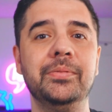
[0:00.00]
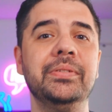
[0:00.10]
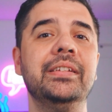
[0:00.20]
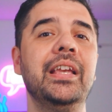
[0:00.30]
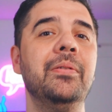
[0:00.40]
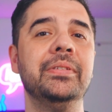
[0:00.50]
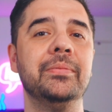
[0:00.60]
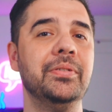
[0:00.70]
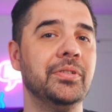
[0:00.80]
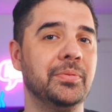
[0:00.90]
This was the day when the
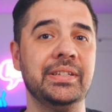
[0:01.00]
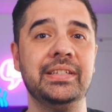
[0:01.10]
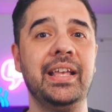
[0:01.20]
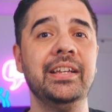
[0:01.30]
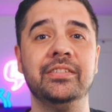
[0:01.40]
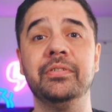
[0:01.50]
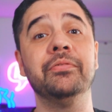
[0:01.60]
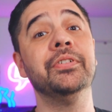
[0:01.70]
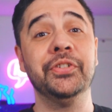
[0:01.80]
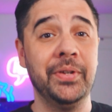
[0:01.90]
computers were the size of
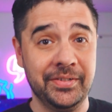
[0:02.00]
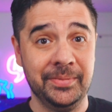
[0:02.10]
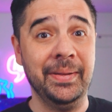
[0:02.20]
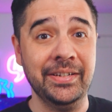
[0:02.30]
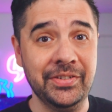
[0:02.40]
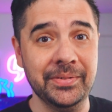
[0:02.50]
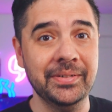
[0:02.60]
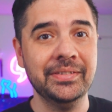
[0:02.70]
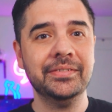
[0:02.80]
refrigerators, mind you.